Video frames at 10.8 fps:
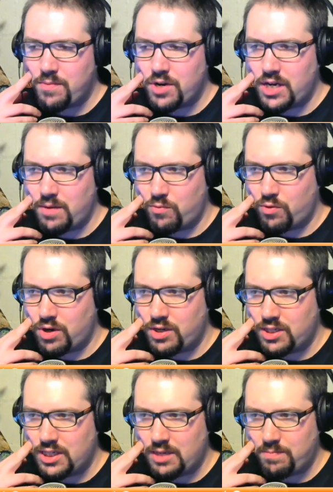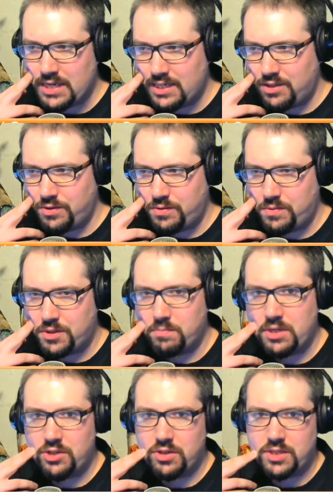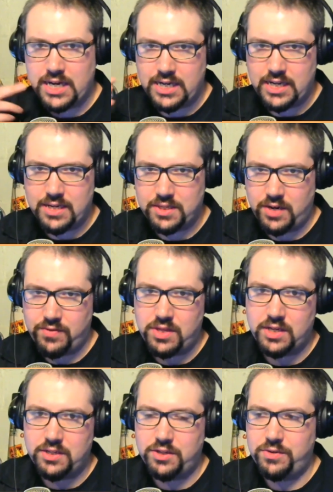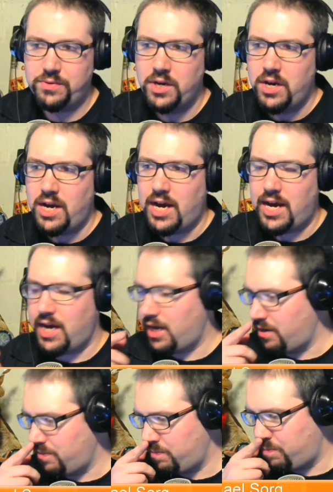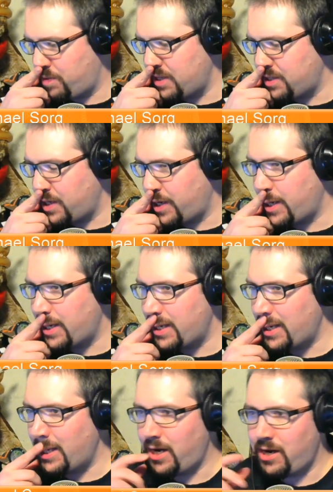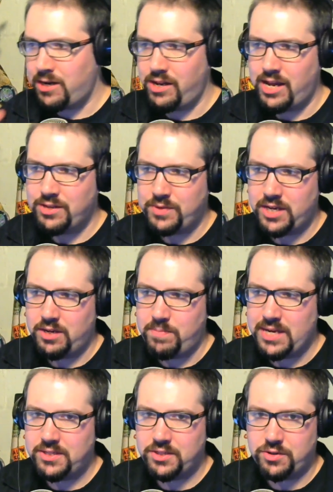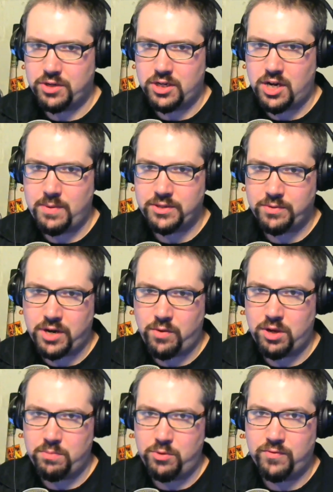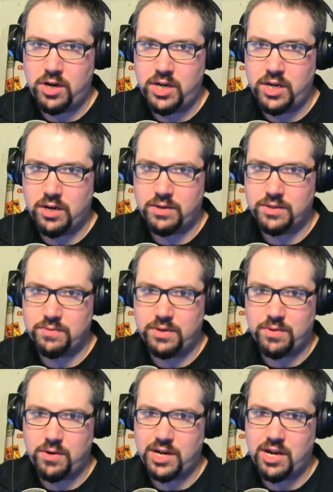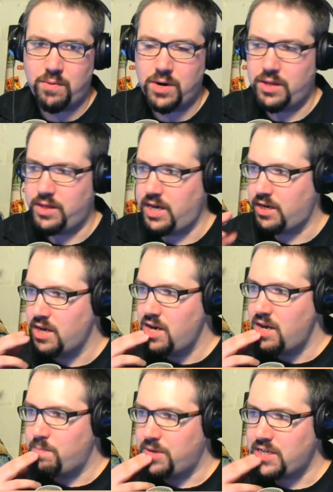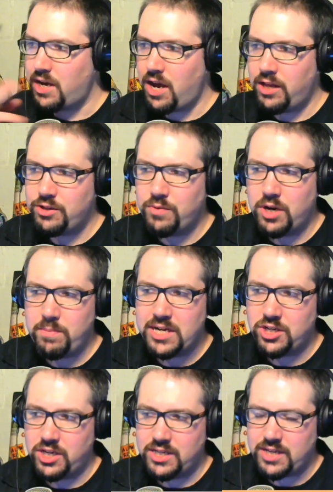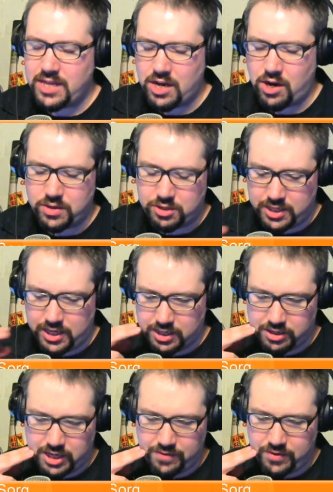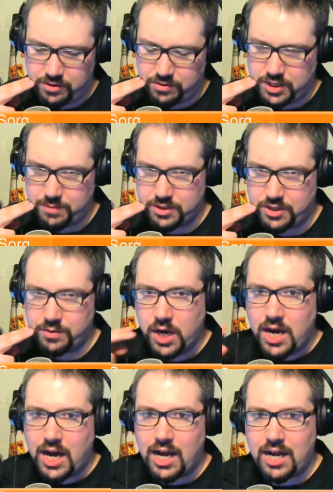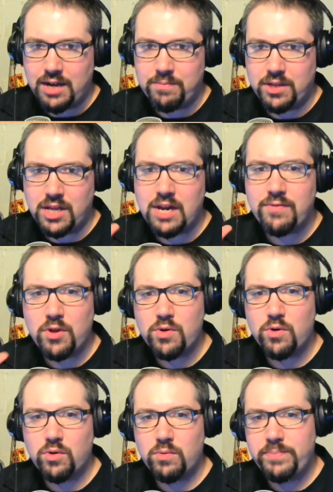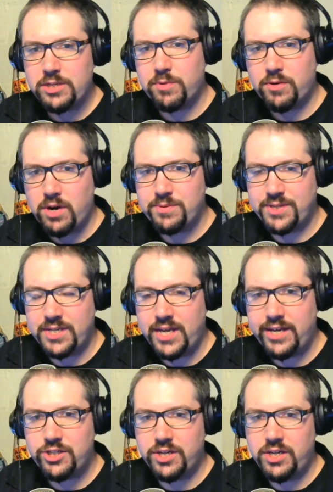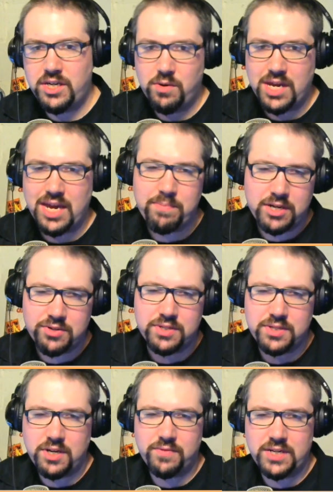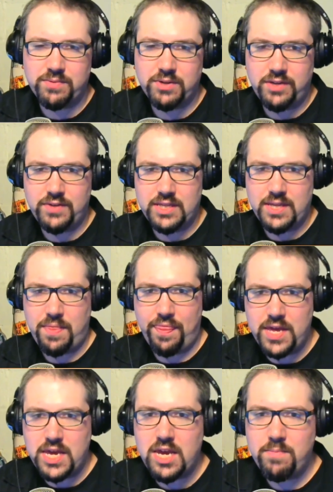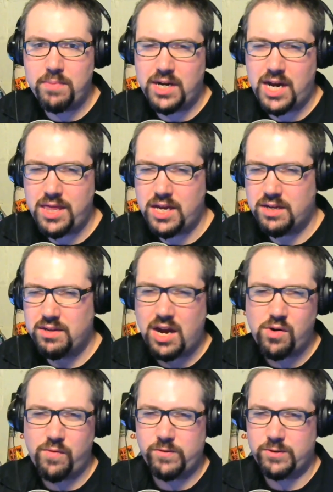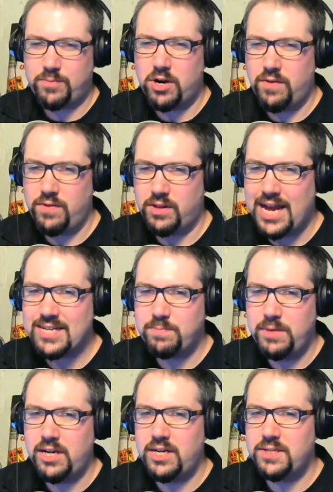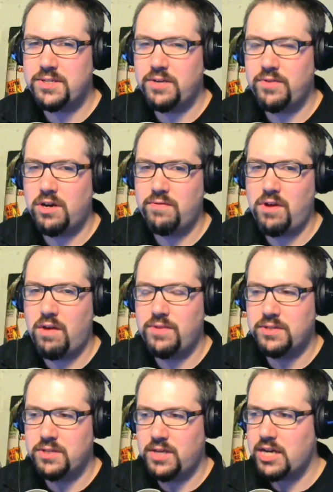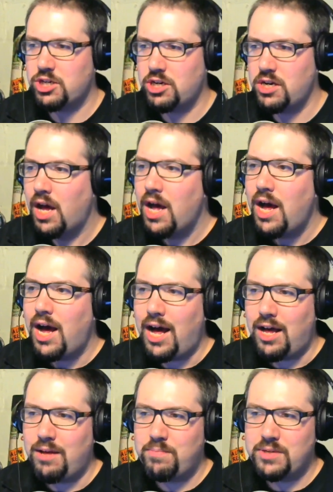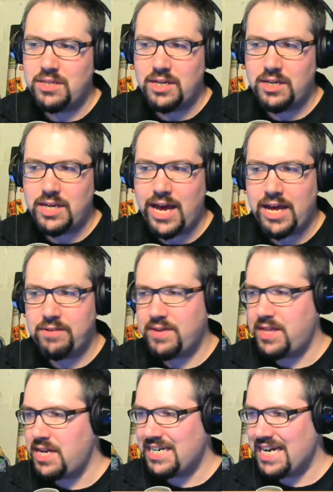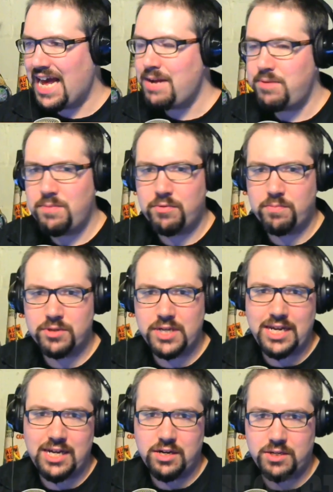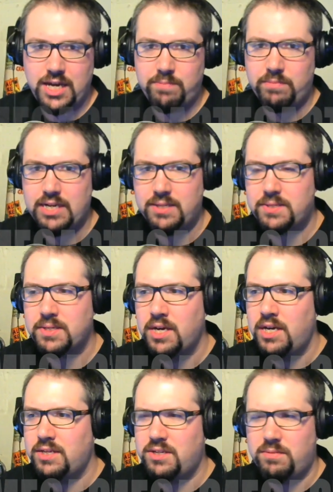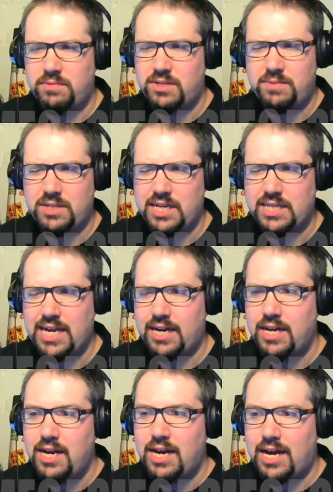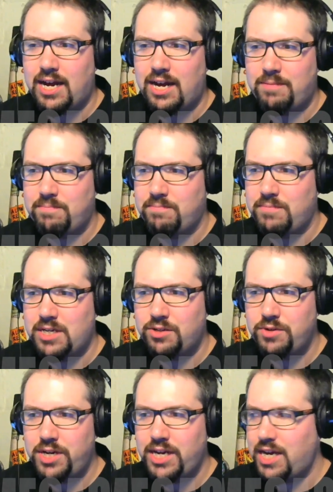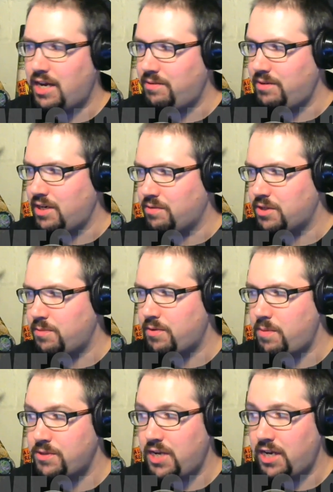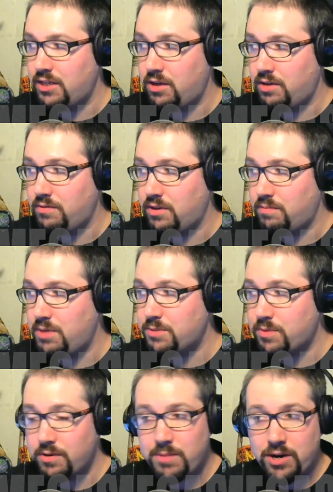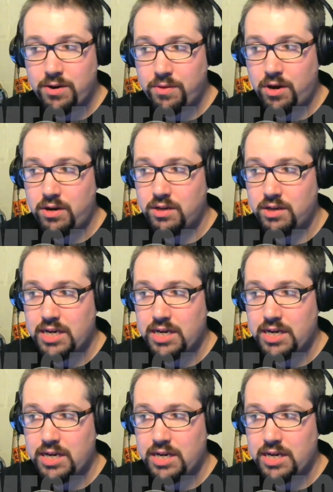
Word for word: I want to get more deep into some Pinterest ideas and everything too. Um, but uh, uh, as we get into basics sorgonomics, I kind of want to move on here because we're already kind of running late. But I, do want to mention, in this I think I'll also dive, dive in a little deeper too. Um, a lot of local Pittsburgh representation. You know, again, Pinterest itself didn't really fit the theme, but I think I don't know if it was part of the last minuteness of of, of the selection. Uh, but they have I think nine people presenting under ten minutes so, something like that, um, including uh, you know somebody representing the the Pittsburgh Marathon.